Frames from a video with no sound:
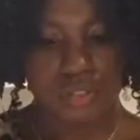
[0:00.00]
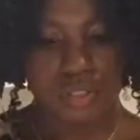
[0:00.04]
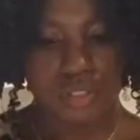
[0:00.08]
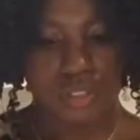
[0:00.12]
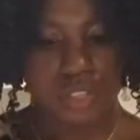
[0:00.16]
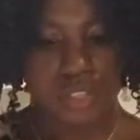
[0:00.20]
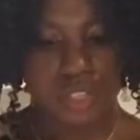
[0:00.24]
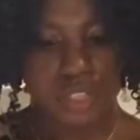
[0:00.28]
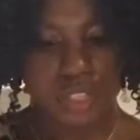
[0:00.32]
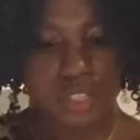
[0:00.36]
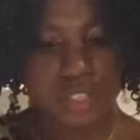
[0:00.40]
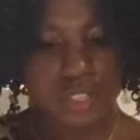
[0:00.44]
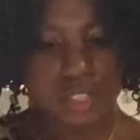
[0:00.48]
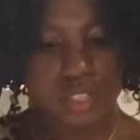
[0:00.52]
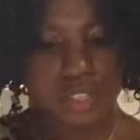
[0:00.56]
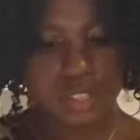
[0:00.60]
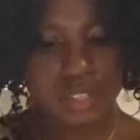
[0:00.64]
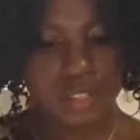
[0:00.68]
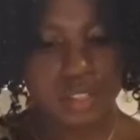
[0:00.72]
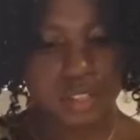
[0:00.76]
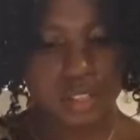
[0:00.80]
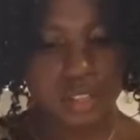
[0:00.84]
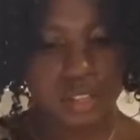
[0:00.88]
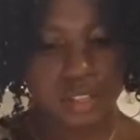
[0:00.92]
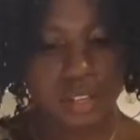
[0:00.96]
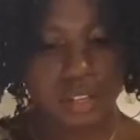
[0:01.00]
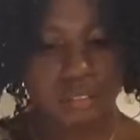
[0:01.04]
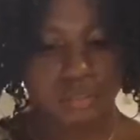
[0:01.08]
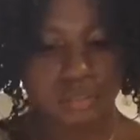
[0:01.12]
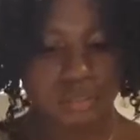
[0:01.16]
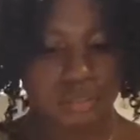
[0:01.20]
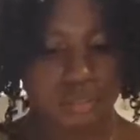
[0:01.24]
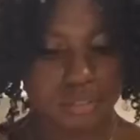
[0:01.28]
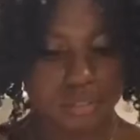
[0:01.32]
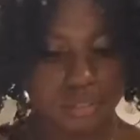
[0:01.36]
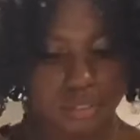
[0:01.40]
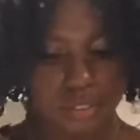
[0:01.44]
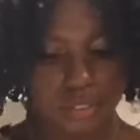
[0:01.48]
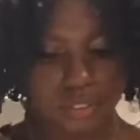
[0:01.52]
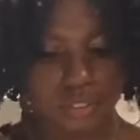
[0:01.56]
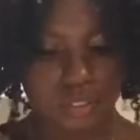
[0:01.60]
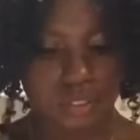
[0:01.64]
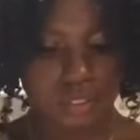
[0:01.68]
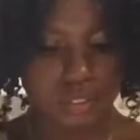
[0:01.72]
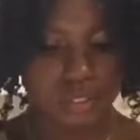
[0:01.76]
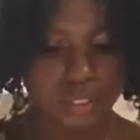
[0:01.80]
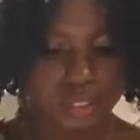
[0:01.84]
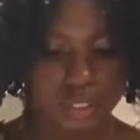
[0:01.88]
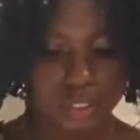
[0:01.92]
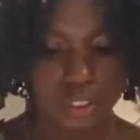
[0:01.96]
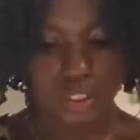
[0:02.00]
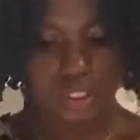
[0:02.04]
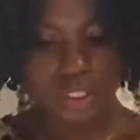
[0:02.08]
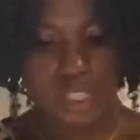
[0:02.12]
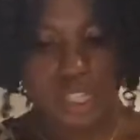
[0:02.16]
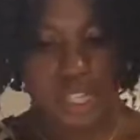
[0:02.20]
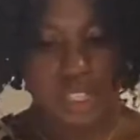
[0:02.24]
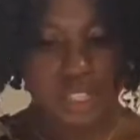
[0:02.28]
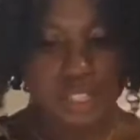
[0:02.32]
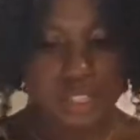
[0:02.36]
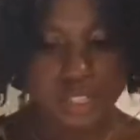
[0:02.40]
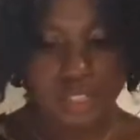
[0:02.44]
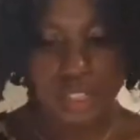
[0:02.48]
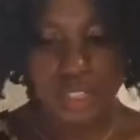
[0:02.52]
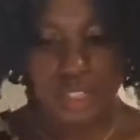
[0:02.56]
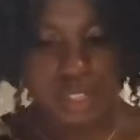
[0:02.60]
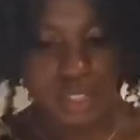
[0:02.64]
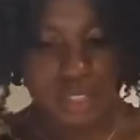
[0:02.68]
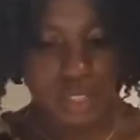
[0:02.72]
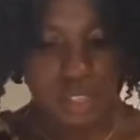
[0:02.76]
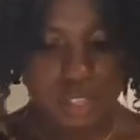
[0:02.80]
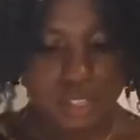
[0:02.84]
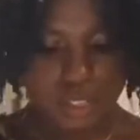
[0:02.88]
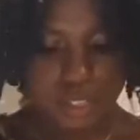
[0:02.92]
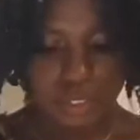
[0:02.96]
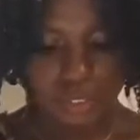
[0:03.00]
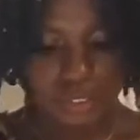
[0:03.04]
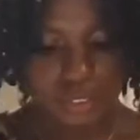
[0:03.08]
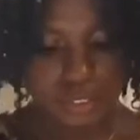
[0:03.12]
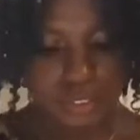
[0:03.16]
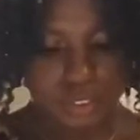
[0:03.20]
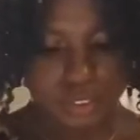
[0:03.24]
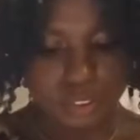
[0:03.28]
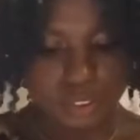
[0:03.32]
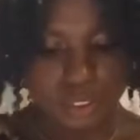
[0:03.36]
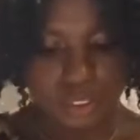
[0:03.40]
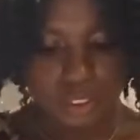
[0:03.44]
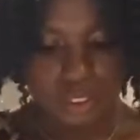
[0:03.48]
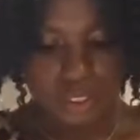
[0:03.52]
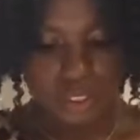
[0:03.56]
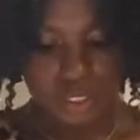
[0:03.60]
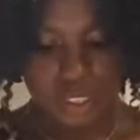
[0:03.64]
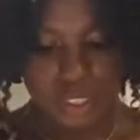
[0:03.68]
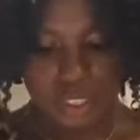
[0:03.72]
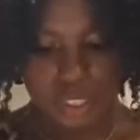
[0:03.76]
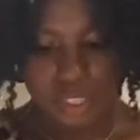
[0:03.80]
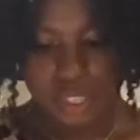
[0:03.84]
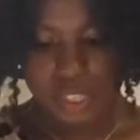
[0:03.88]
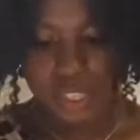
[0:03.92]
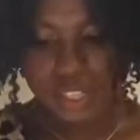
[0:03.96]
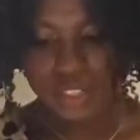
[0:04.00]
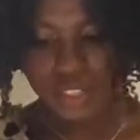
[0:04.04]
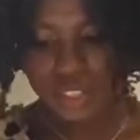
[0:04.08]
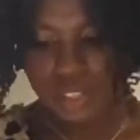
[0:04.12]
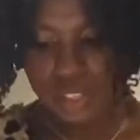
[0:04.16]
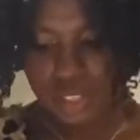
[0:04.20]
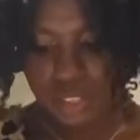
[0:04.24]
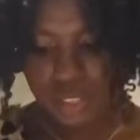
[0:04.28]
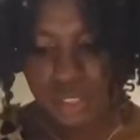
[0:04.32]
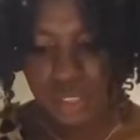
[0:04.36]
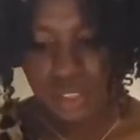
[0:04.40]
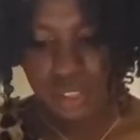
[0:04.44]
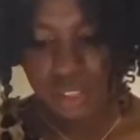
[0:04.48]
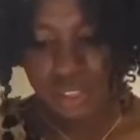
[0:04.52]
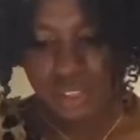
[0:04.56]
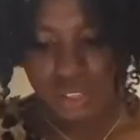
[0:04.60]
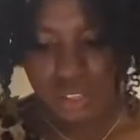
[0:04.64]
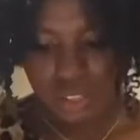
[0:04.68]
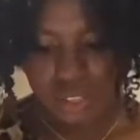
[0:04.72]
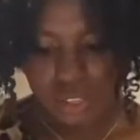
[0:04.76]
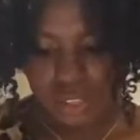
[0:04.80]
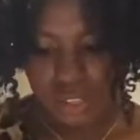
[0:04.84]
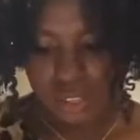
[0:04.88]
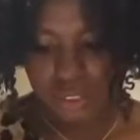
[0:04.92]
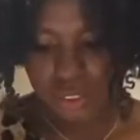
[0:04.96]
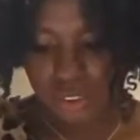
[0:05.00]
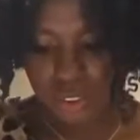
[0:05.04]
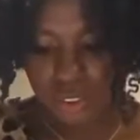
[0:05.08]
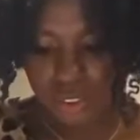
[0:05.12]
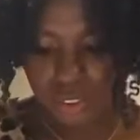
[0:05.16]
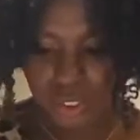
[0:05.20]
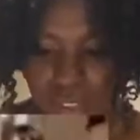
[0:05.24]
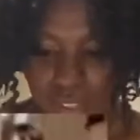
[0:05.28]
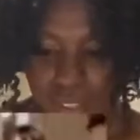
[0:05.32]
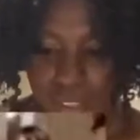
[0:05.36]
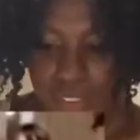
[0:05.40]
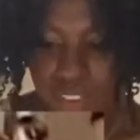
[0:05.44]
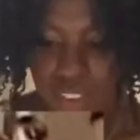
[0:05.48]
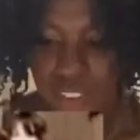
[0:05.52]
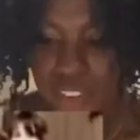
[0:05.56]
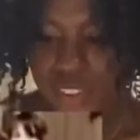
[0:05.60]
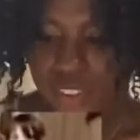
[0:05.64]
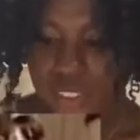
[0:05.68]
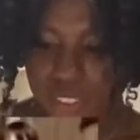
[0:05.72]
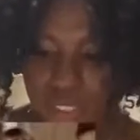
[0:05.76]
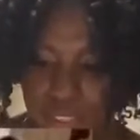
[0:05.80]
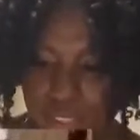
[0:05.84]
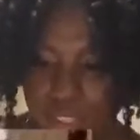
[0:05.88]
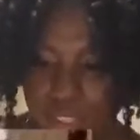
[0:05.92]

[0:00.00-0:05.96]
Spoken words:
Shake, shake, shake. Shake, shake, shake. Shake that cheese. Shake